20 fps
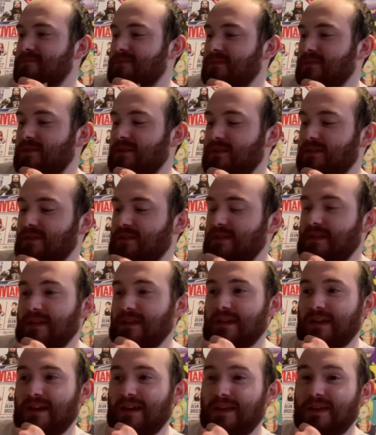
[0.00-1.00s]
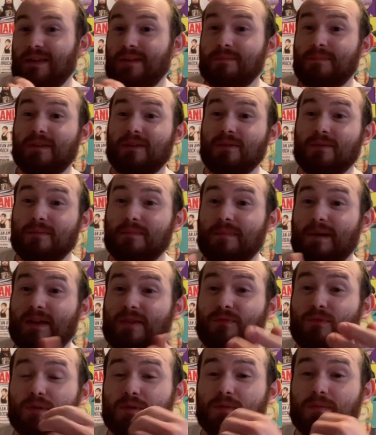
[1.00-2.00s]
the kind of been going back
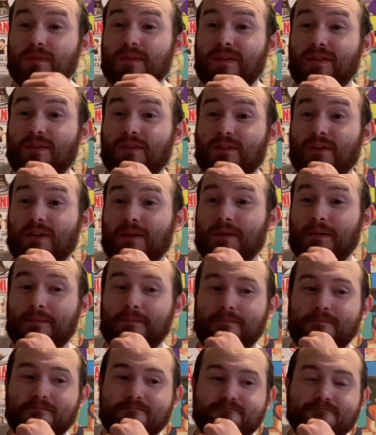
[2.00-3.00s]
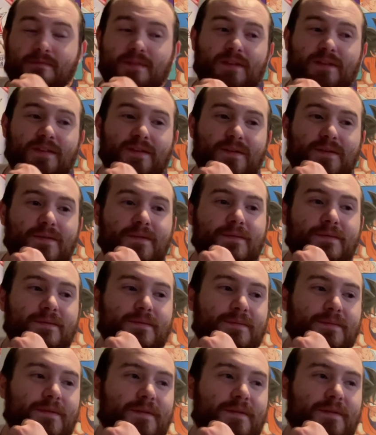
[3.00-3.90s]
and forth different things there, so